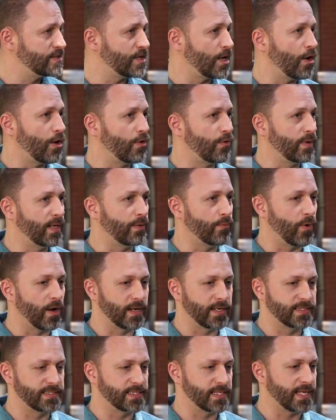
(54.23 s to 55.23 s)
So he
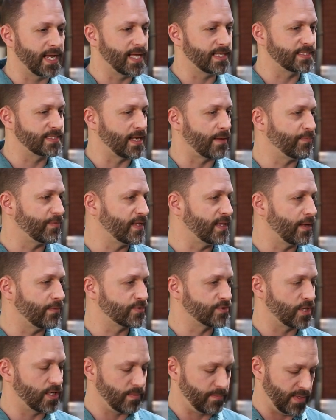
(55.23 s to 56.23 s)
wanted to get something
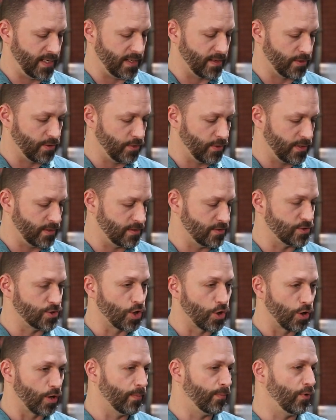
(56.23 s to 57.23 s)
that was going to be a good,
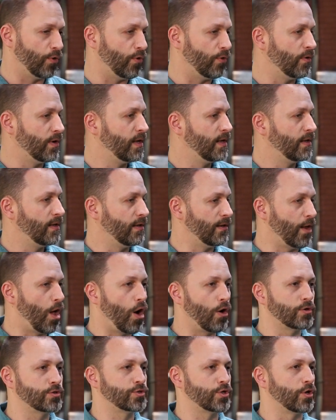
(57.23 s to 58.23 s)
durable,
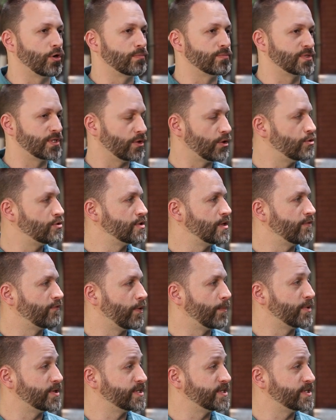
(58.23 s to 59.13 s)
long-term solution for